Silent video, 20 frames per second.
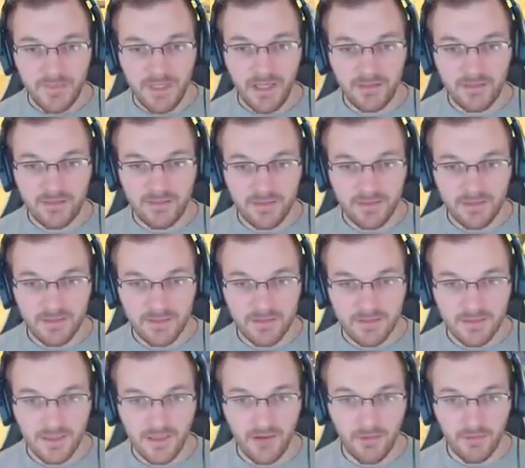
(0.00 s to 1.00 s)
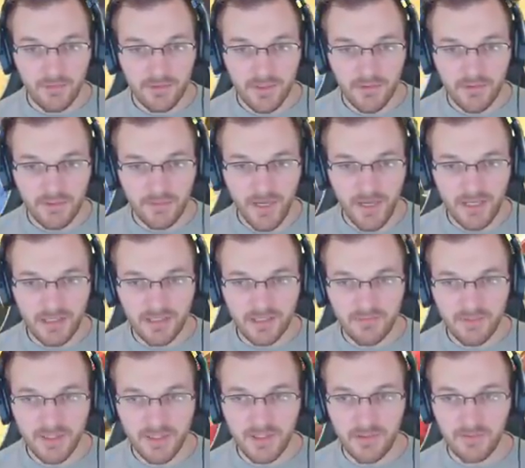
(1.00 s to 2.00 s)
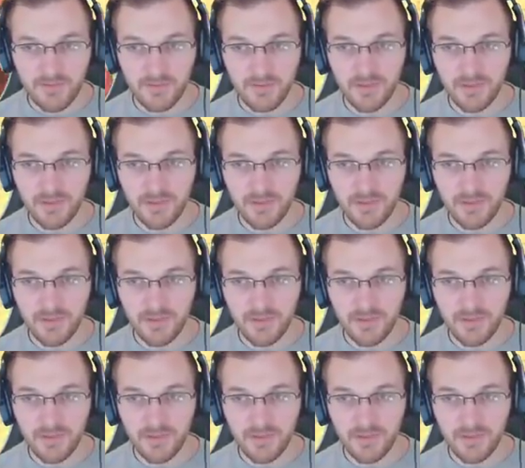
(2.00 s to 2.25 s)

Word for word: Yes! Oh, no, it's mine! It's fuck you!